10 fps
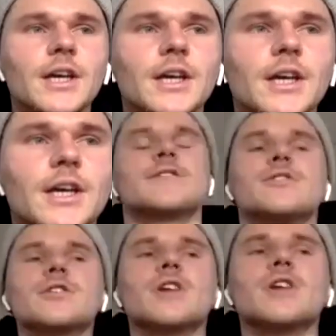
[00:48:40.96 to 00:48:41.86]
Yeah,
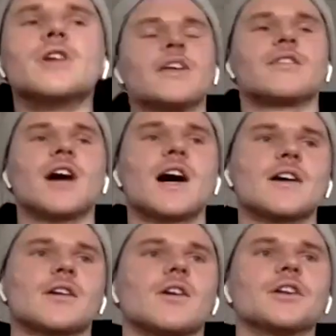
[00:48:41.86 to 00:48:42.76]
dude, I think that
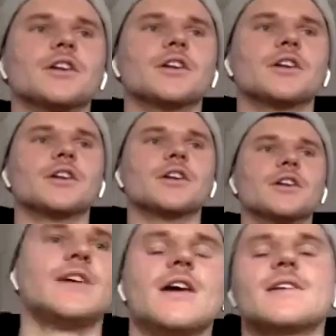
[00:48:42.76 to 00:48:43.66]
kind of
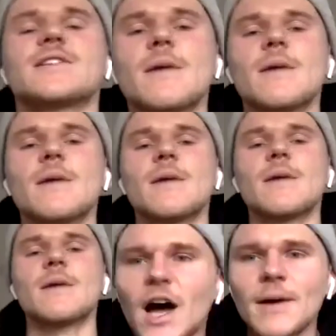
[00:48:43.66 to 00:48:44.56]
the
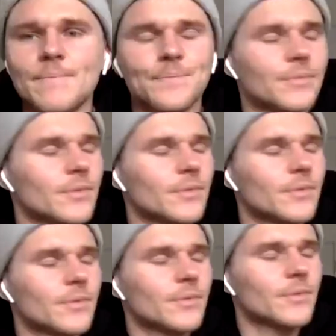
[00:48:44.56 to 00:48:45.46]
acceptance of that,
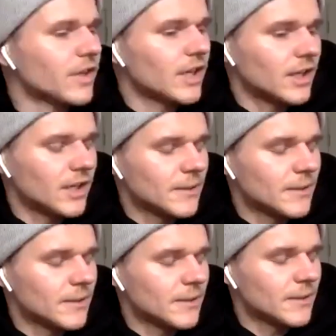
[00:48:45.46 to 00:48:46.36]
kind of
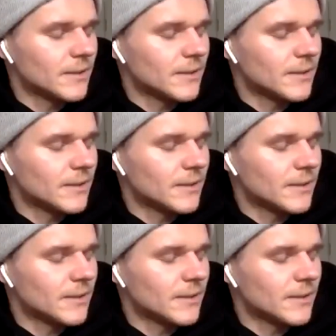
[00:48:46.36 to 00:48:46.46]
the,